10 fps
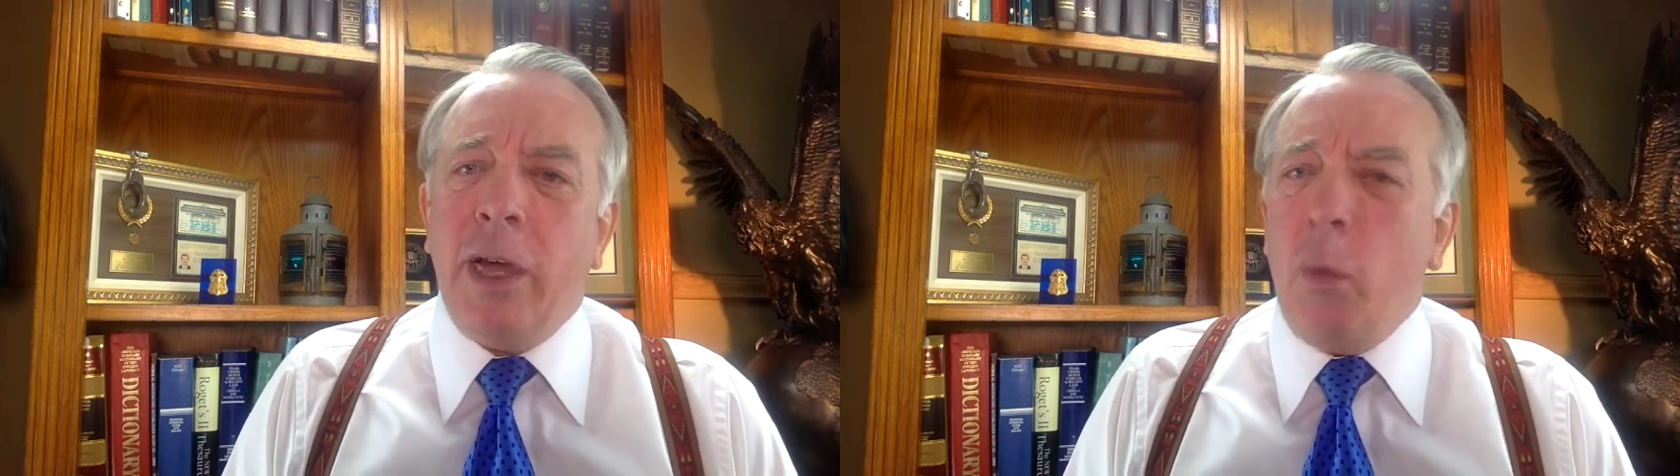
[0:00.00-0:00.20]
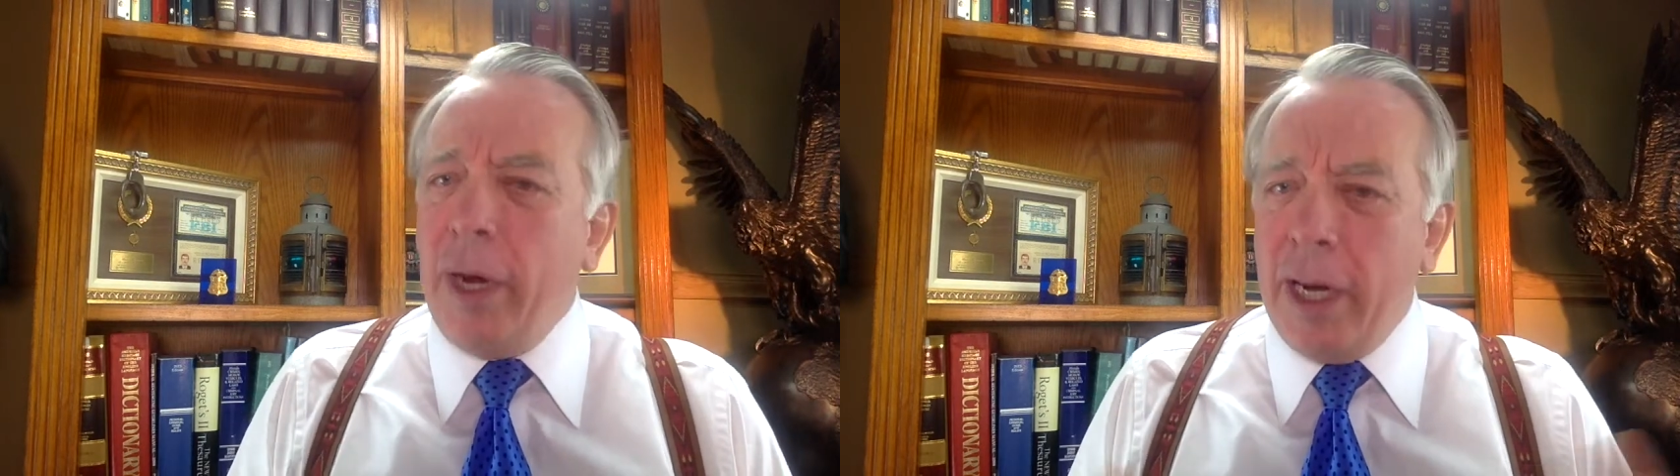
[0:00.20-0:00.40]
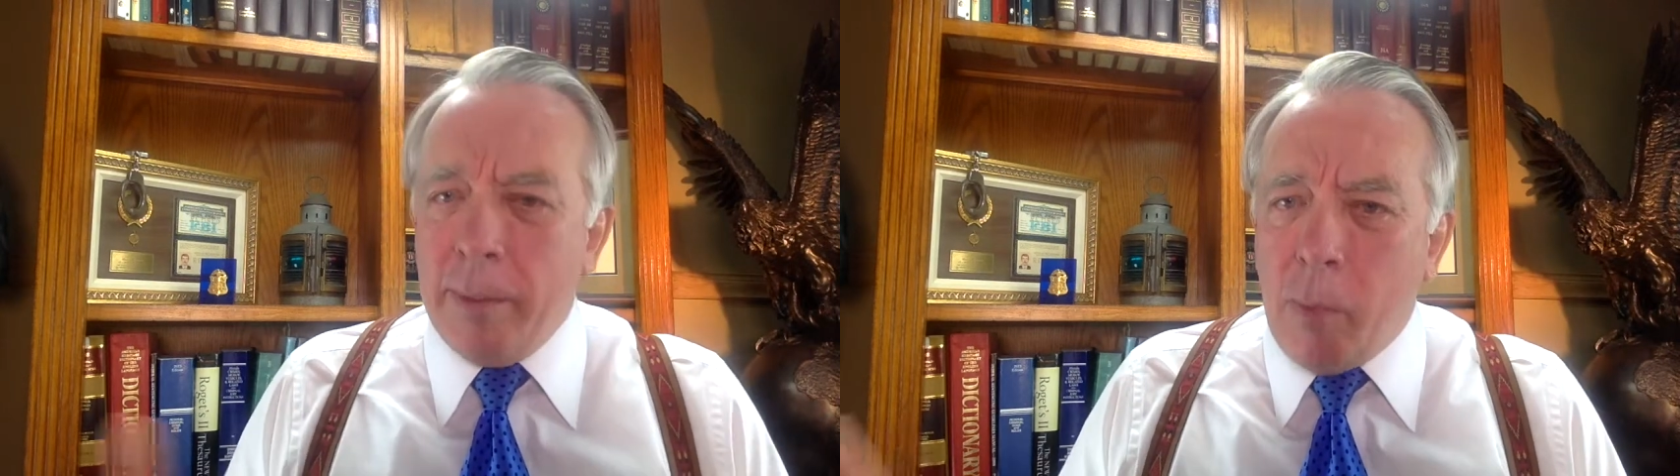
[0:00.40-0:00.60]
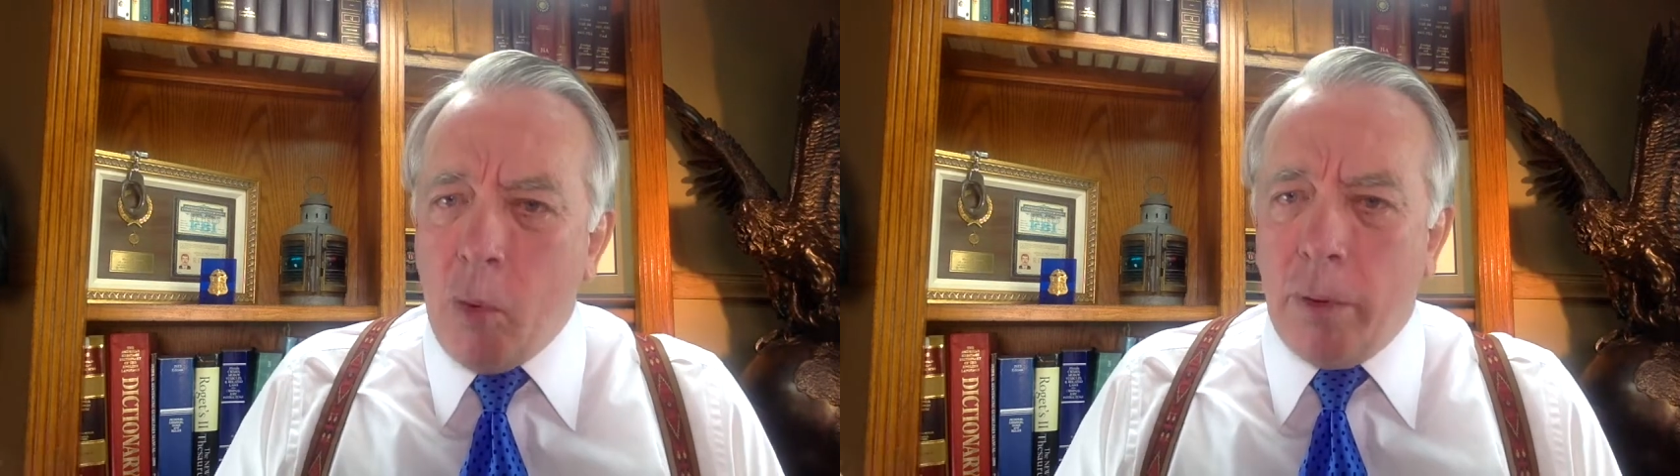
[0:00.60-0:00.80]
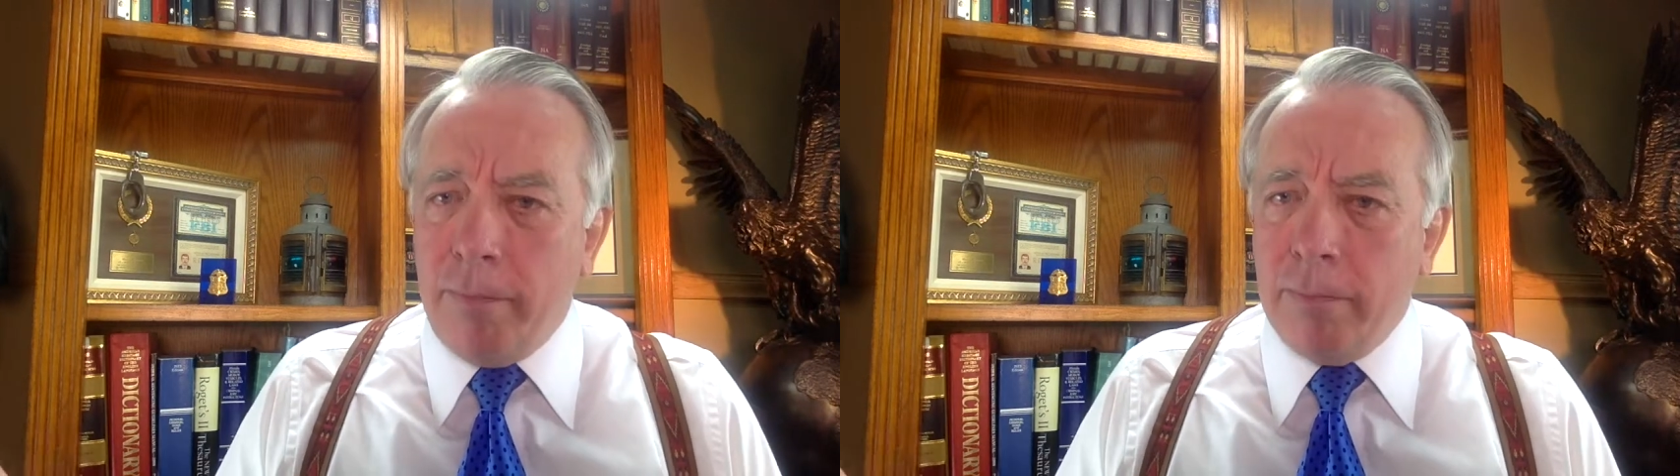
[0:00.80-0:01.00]
We needed
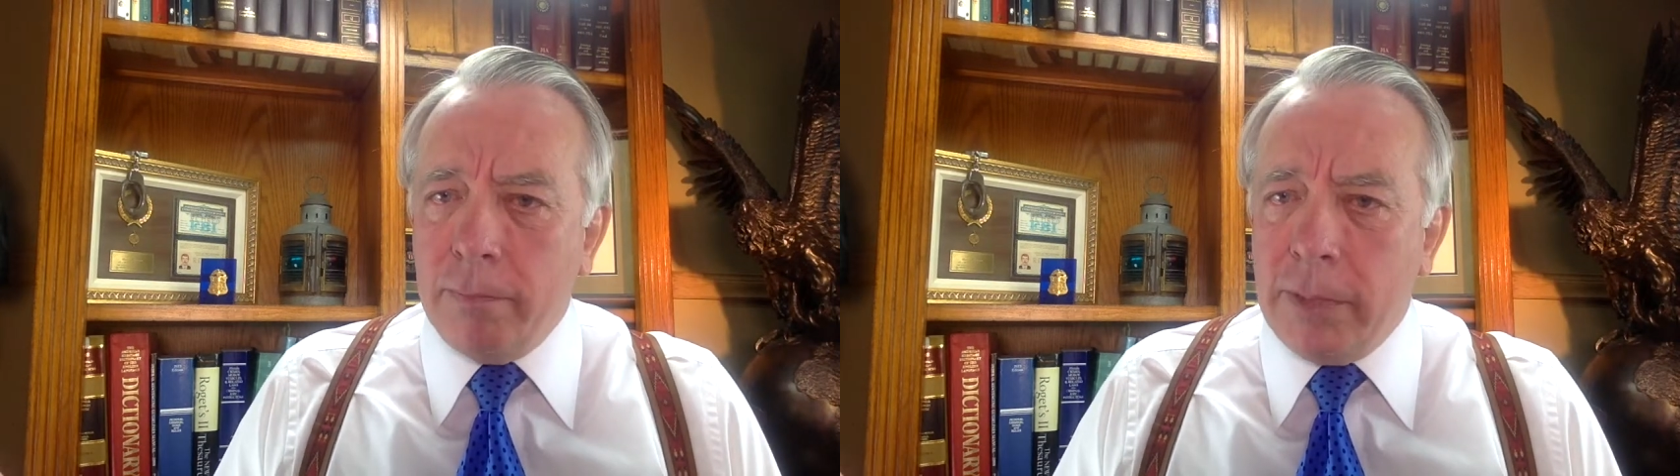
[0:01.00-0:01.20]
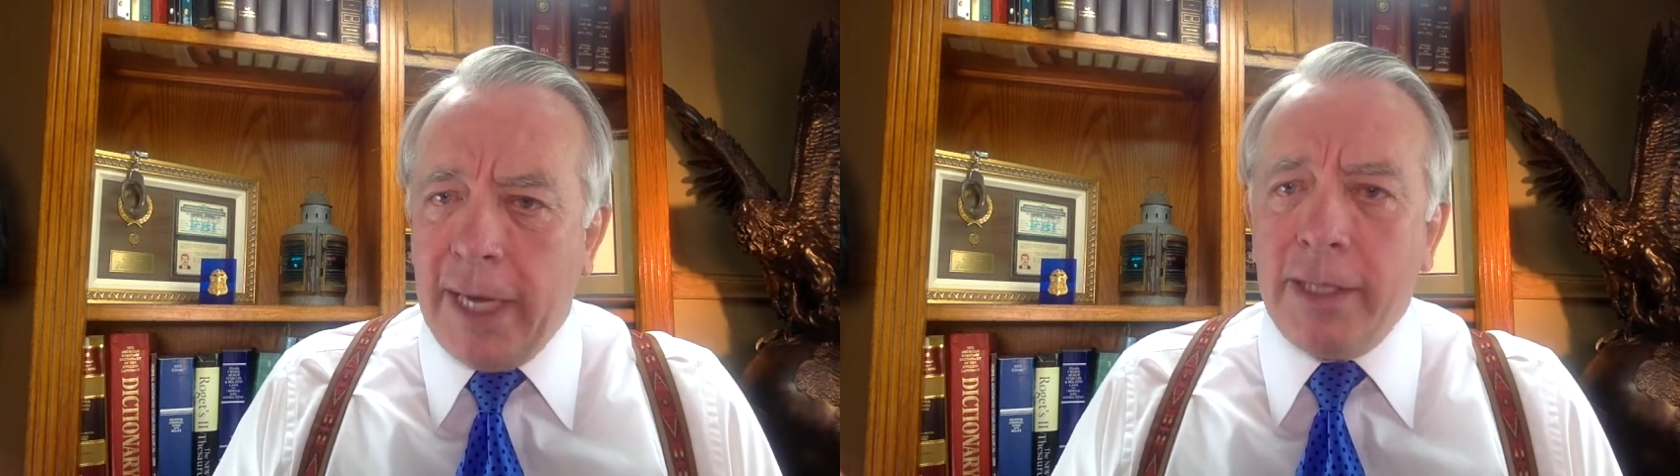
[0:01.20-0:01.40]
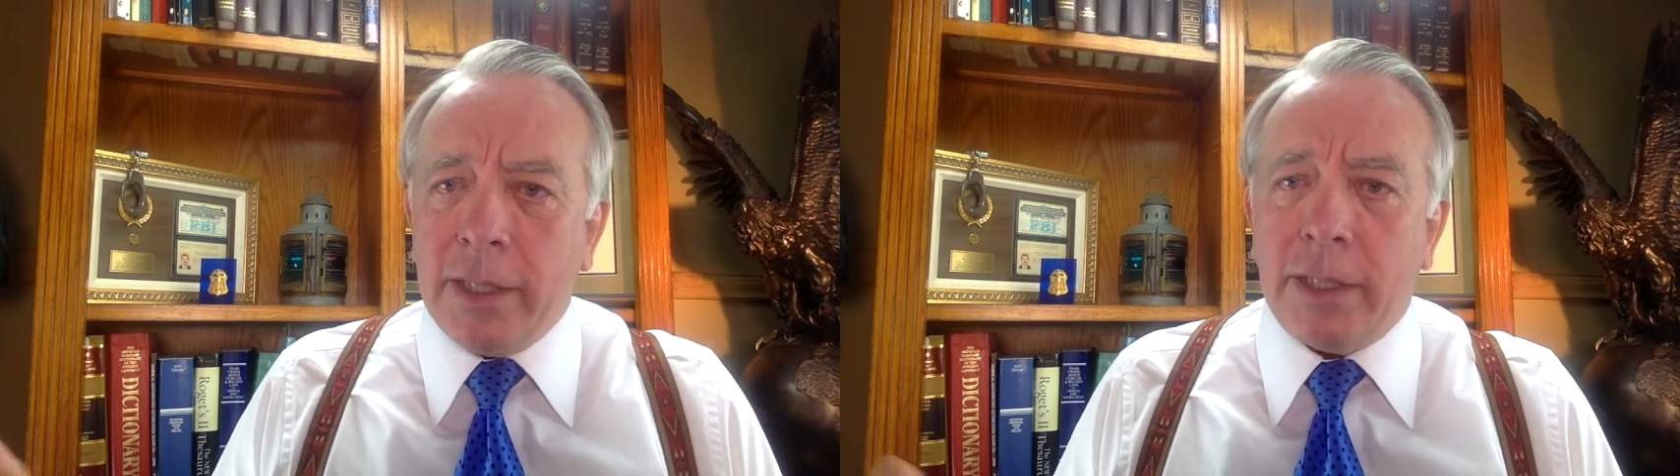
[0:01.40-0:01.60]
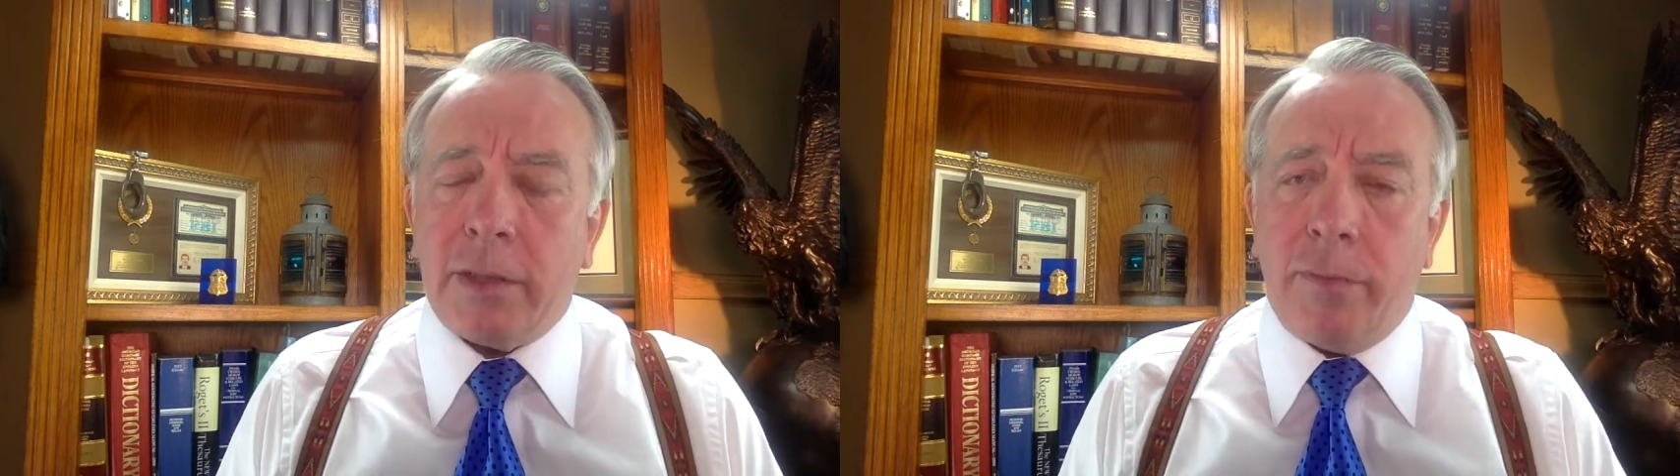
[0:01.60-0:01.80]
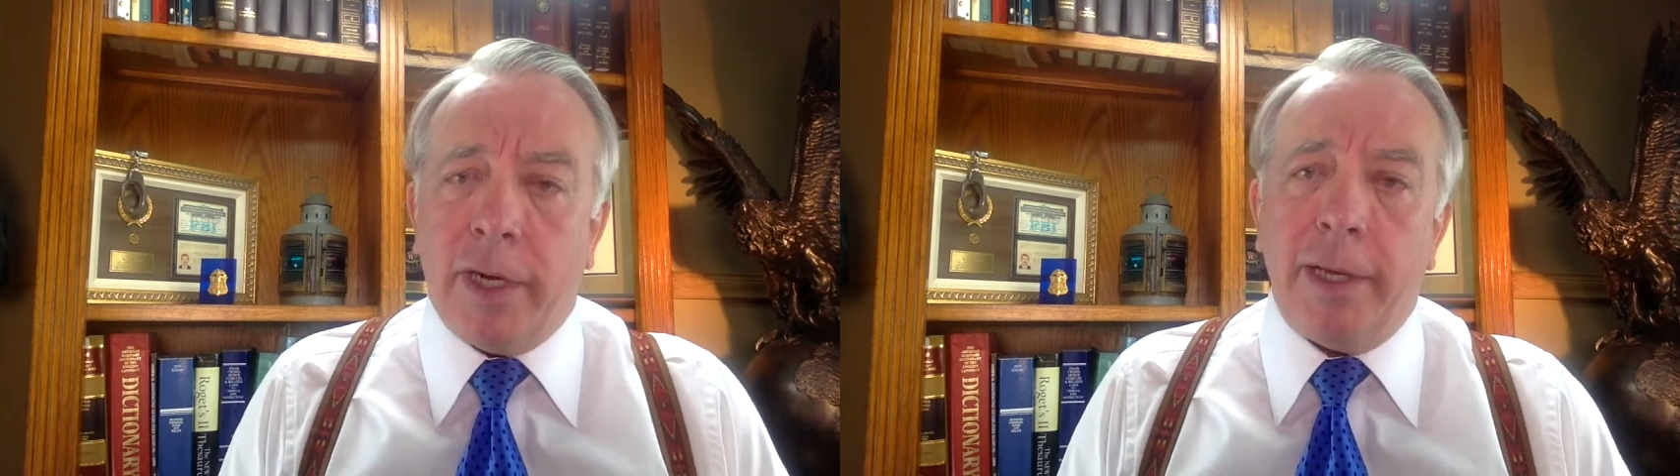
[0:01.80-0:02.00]
more
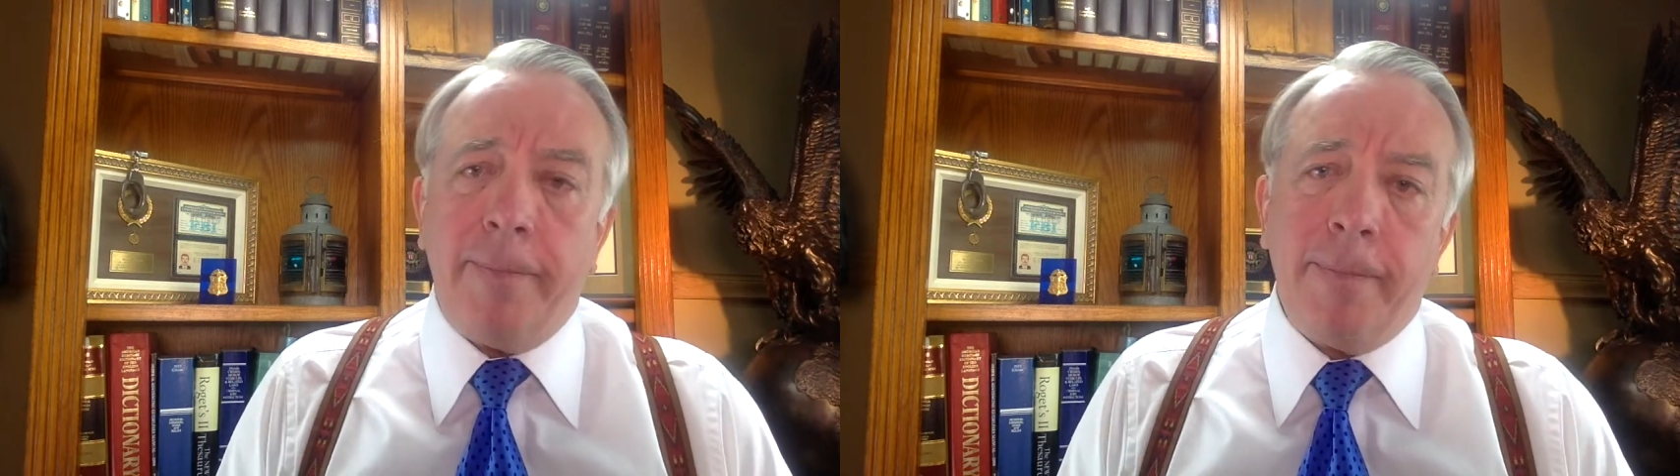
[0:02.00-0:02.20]
cases, really.